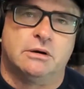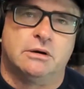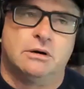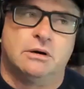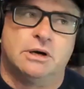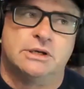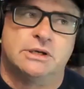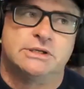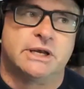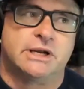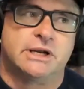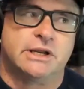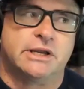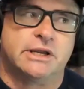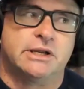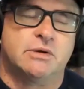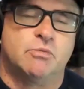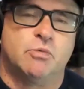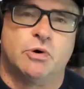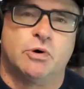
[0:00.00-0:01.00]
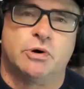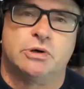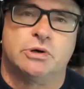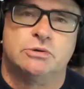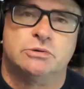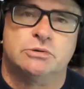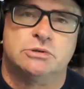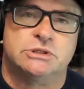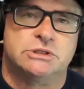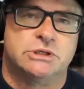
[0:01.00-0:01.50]
I started getting work
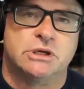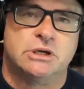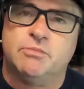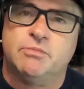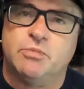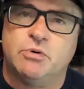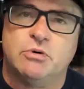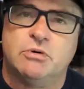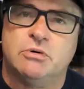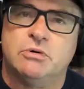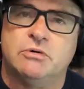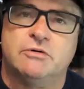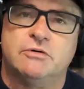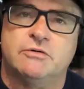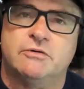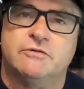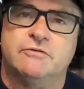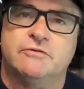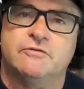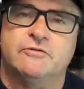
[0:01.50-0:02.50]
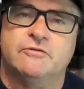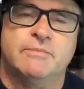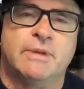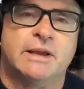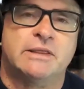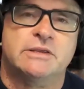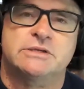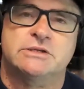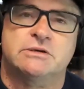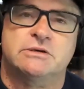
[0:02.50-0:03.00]
in Singapore for
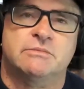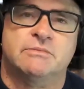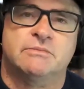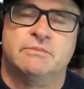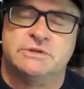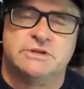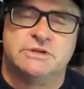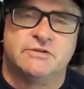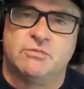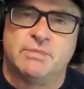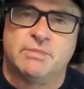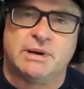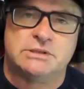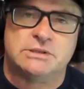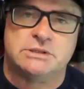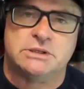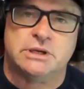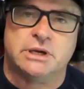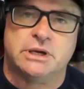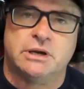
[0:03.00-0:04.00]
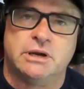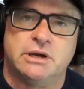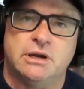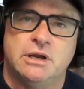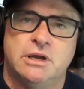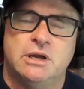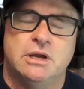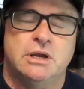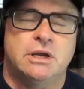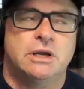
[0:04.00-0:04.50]
months, several months a year,
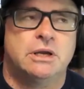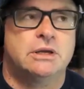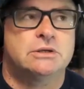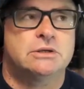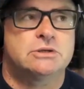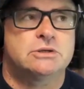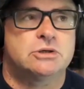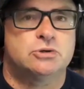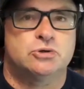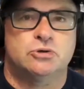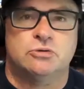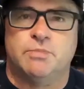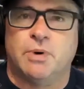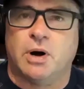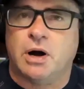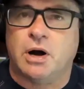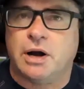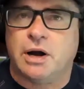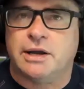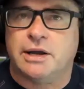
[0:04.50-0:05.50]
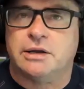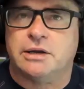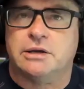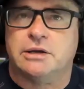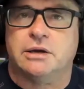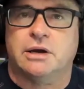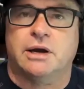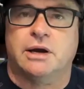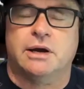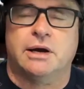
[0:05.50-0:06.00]
into Dubai.
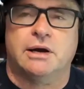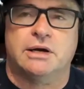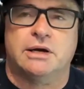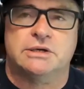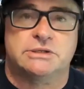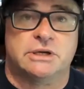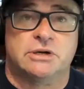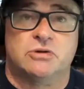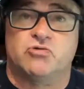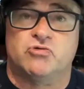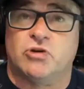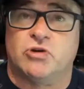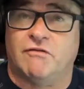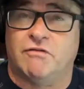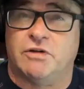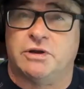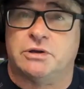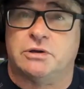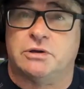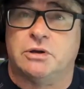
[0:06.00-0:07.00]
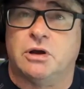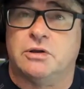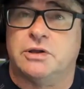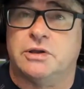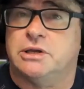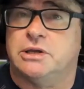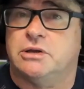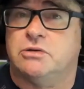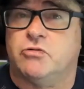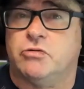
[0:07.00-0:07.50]
I started traveling a lot,
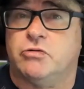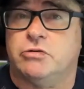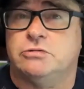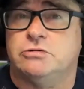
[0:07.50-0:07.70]
and then cruise